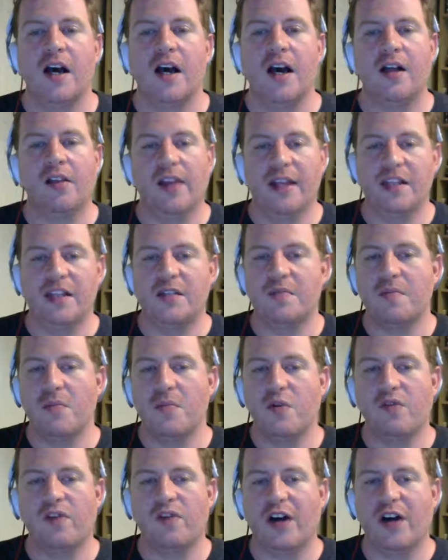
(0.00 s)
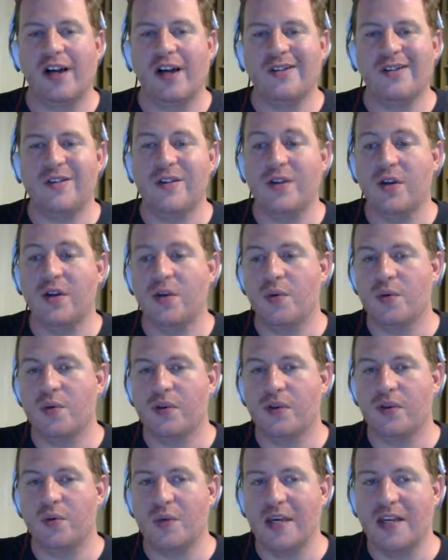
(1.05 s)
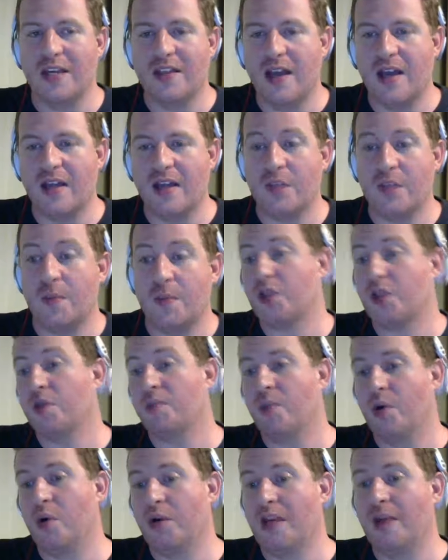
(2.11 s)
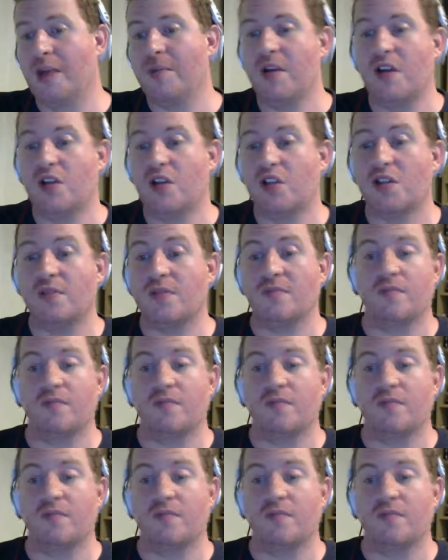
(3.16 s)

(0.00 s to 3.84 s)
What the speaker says: let's move on to the news of the week then. Special board game edition.